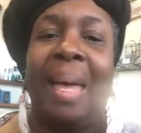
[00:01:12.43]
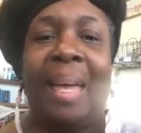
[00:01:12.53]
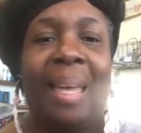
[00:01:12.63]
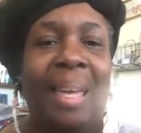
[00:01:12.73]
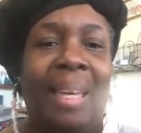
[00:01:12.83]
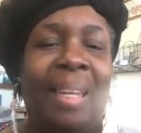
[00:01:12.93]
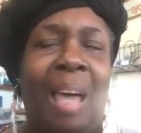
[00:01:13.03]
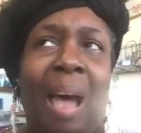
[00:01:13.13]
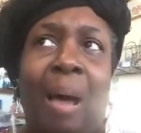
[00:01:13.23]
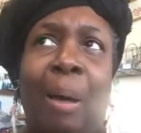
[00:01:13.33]
And
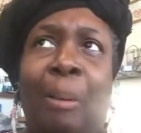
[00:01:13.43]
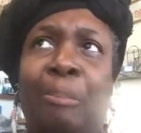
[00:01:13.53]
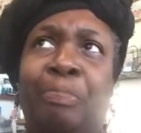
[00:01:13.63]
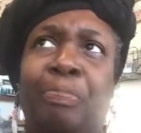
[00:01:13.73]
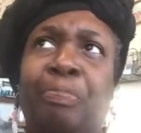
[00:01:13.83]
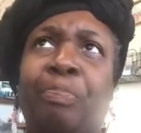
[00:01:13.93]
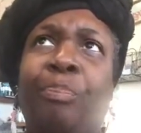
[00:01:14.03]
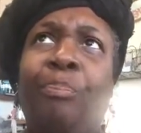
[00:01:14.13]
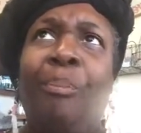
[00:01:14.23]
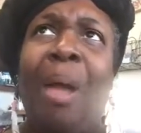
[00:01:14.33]

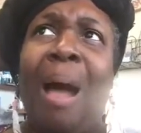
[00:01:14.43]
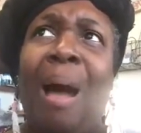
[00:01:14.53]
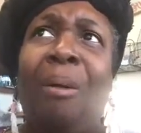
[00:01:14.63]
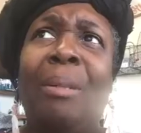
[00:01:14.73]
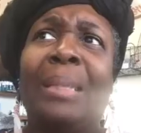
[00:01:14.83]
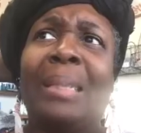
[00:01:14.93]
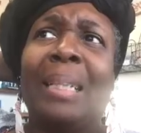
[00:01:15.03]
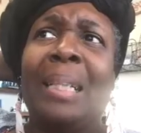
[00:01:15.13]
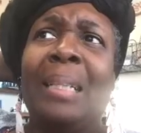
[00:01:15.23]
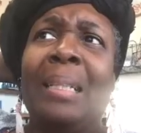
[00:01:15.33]
all of a
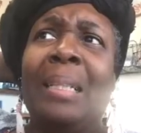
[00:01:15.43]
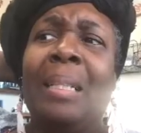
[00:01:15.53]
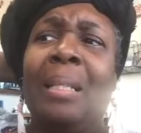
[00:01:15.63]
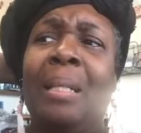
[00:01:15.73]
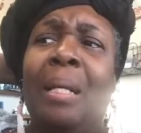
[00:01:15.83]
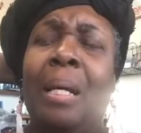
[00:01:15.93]
sudden,